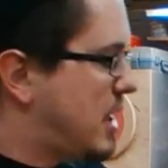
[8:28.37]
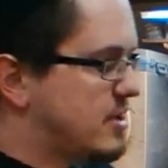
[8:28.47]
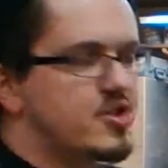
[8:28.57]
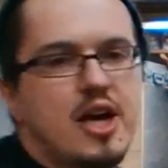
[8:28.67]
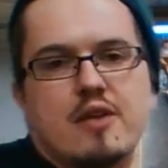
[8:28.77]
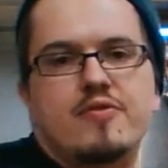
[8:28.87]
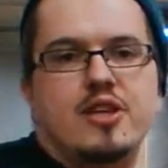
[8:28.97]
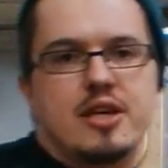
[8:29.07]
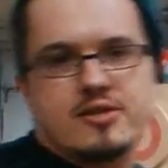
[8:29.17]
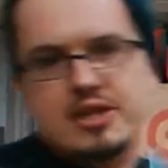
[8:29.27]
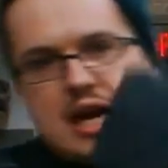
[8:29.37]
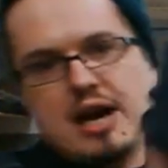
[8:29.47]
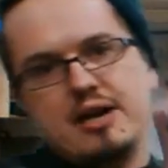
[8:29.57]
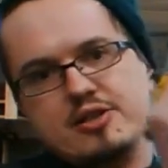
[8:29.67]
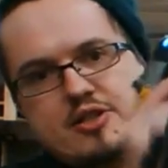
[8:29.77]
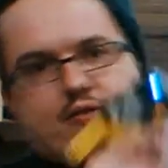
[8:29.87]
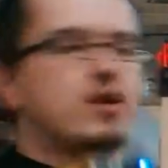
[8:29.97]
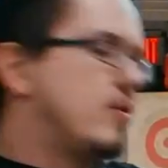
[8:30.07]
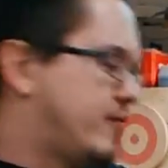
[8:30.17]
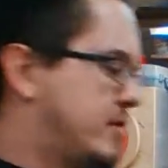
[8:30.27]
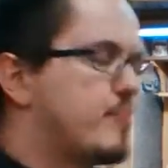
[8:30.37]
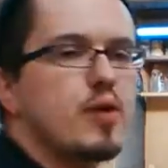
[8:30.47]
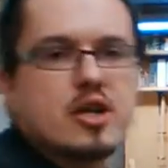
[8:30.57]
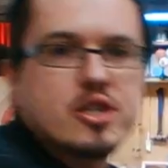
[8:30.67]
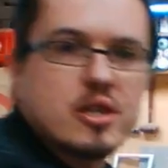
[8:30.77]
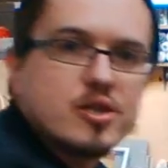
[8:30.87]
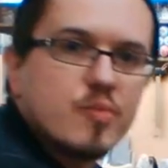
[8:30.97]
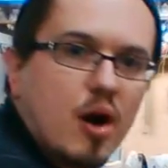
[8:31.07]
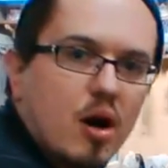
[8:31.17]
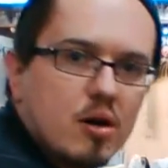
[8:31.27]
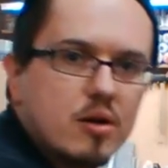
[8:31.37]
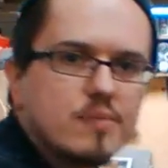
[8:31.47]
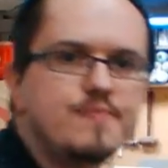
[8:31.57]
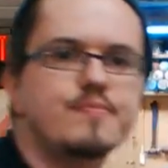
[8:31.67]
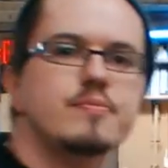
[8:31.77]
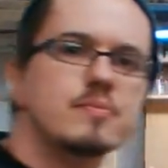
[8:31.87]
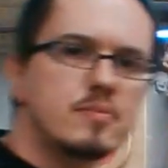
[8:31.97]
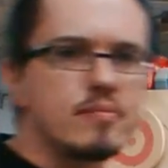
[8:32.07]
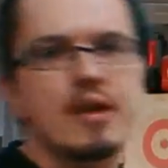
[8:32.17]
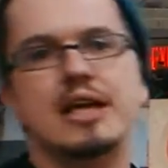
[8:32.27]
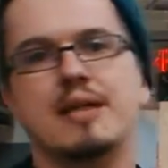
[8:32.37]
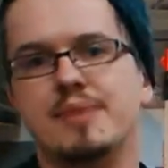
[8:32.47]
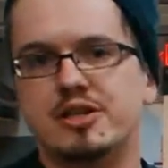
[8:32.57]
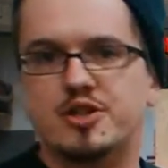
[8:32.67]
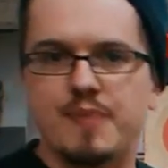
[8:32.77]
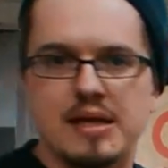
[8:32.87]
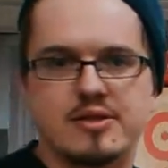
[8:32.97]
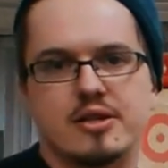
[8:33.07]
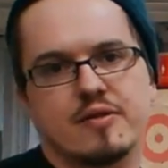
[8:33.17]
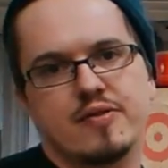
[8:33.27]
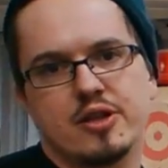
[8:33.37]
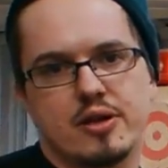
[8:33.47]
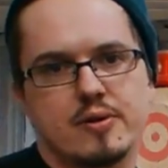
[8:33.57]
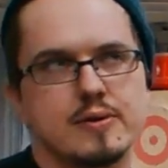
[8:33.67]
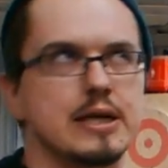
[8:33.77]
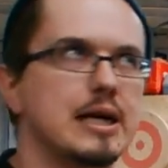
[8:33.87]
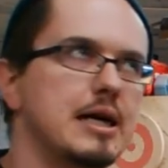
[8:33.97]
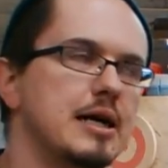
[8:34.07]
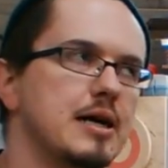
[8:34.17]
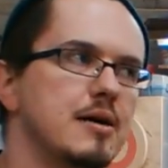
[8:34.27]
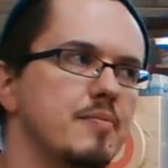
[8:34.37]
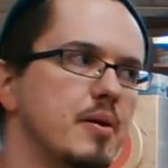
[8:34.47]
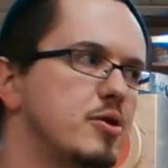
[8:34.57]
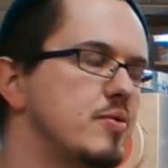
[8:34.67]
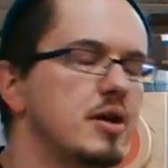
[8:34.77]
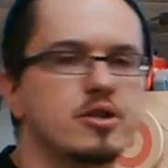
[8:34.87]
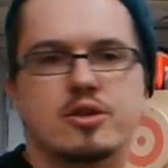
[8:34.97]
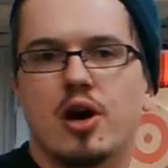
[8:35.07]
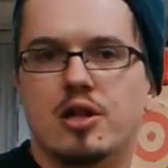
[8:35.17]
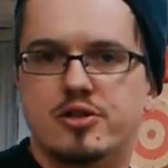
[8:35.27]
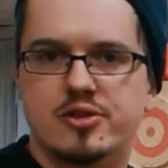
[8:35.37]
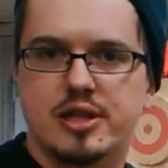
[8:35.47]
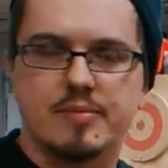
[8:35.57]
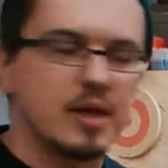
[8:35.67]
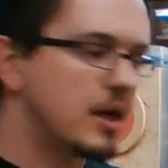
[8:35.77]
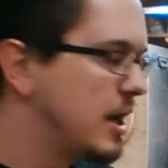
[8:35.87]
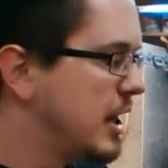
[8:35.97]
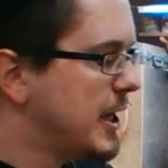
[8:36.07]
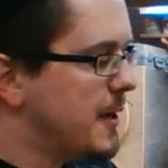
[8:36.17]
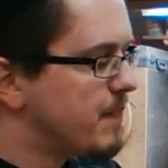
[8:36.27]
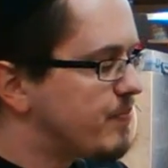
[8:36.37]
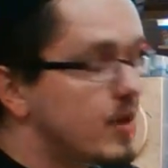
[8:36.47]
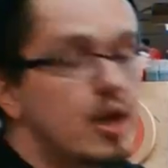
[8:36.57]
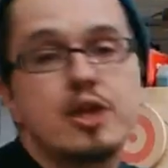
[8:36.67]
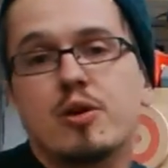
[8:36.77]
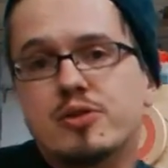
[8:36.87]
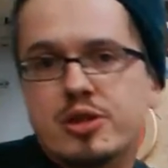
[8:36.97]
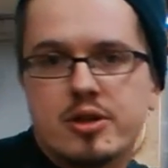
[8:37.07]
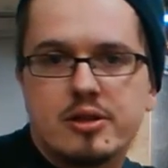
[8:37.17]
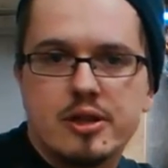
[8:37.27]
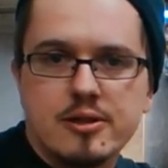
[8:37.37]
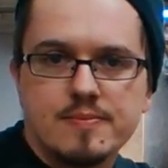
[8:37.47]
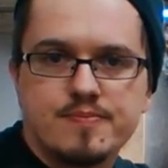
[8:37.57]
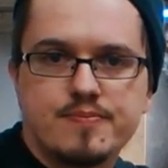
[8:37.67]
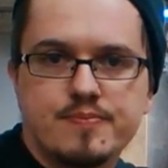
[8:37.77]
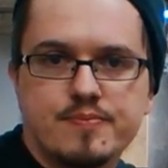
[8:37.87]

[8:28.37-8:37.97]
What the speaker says: A set of these guys, if you go for the brushless model, it can be expensive, you know, about $300 or something. You know what's a good deal?